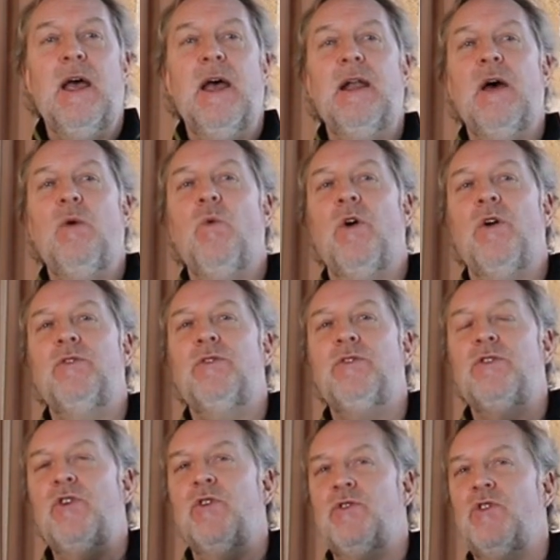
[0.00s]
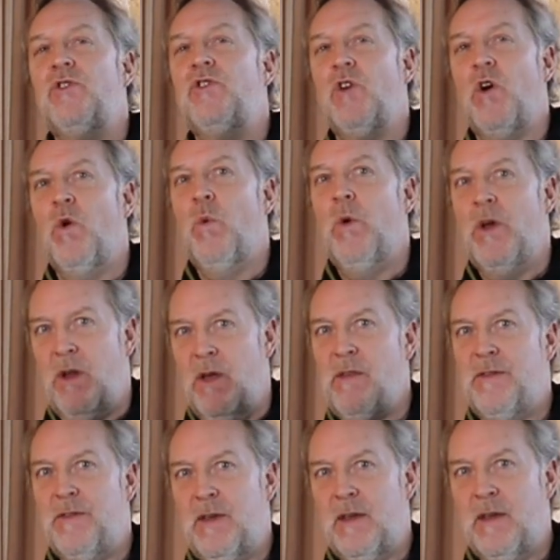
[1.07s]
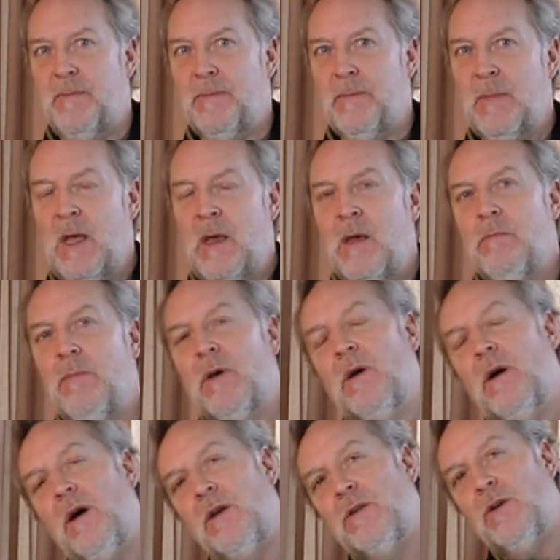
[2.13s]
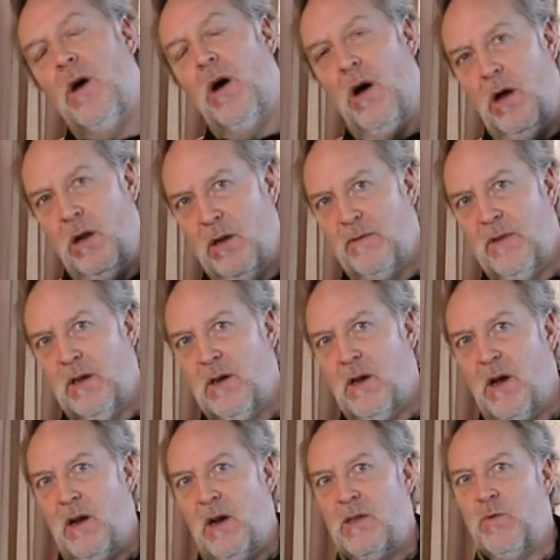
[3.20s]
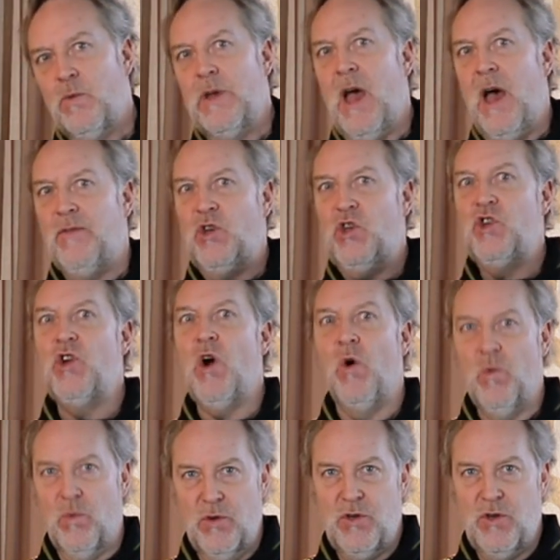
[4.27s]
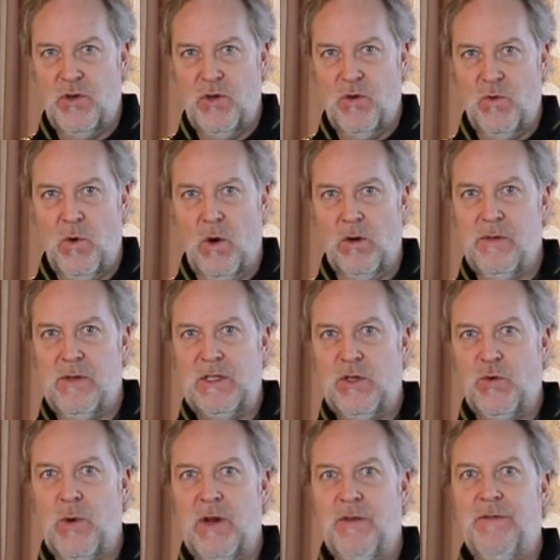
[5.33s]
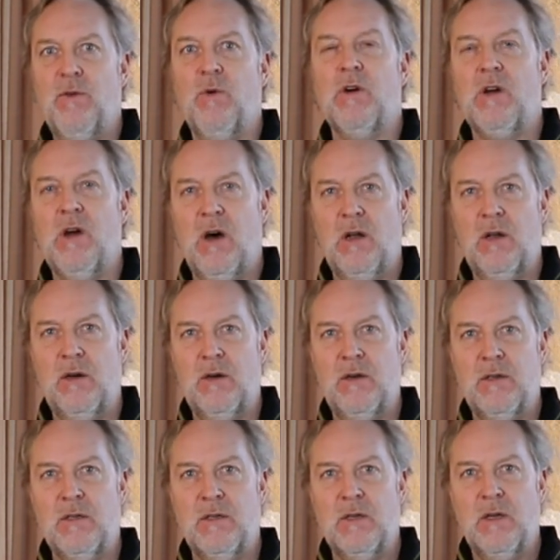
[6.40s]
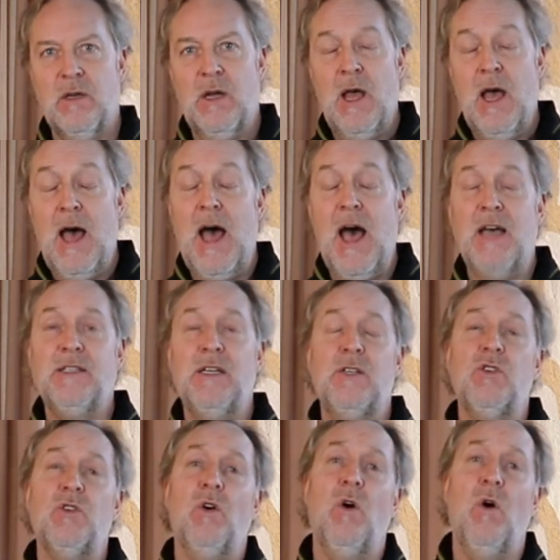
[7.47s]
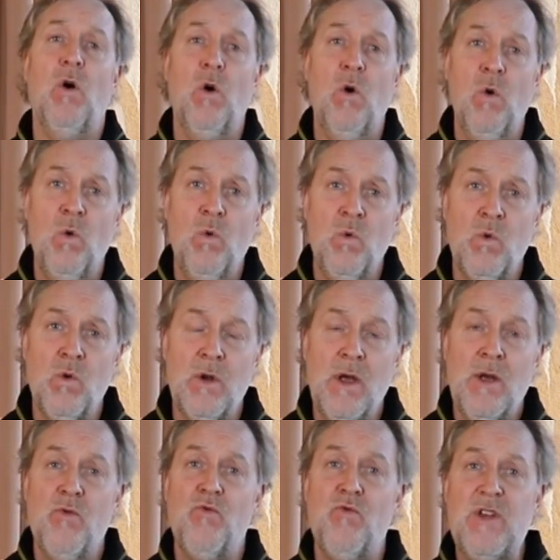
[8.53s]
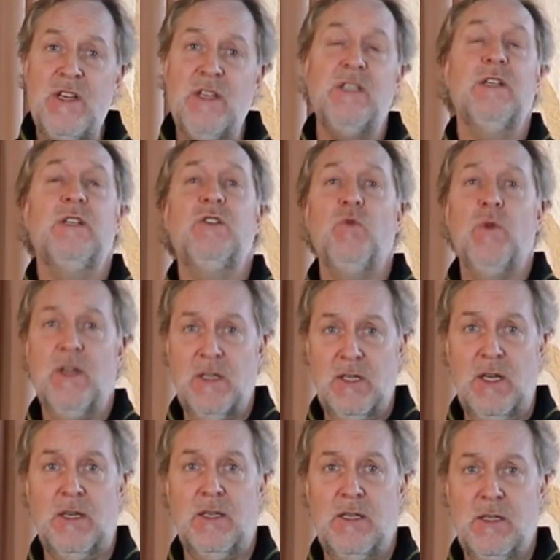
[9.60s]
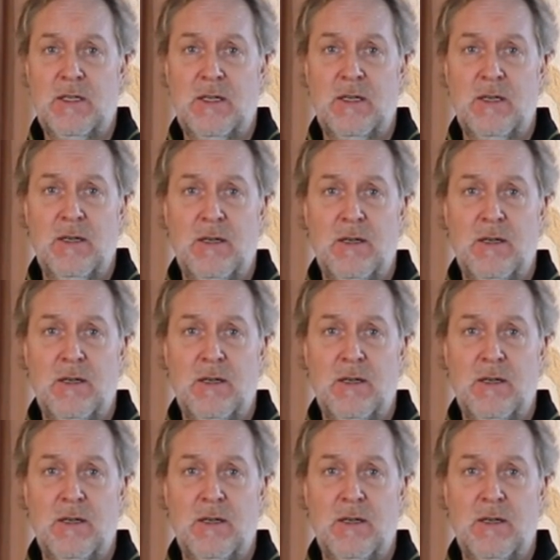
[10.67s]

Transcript: And I want just to show another thing, because all of the colors we have shown to you, all of these 24 colors, has its own reason to exist.